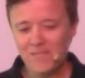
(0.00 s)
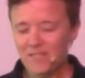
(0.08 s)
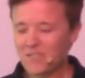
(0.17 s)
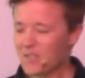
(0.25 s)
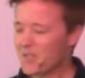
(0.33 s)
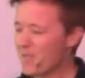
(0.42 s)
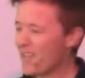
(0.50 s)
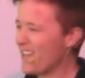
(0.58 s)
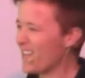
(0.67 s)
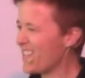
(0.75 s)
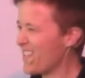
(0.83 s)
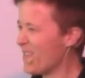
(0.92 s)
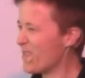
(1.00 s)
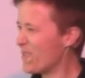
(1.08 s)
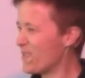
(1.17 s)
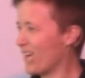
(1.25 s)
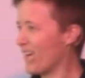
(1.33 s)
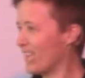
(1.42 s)
And so, depending on the type
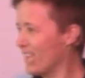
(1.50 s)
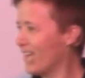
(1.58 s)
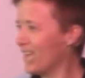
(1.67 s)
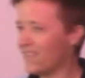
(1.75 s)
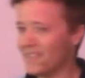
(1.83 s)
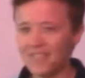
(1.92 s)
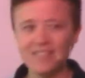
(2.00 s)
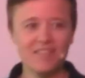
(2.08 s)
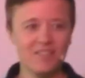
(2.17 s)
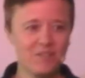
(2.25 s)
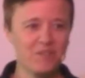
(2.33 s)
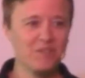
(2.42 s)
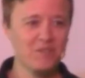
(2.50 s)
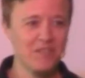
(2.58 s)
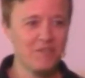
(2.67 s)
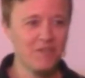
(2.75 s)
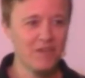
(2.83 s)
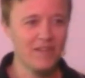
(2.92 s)
of triathlon, the distances are
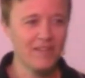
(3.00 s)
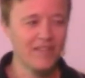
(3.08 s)
different.